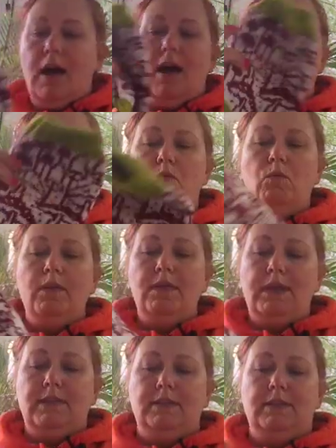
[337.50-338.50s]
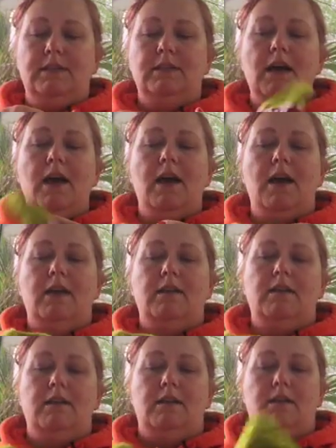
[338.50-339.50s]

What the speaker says: on the one that's done,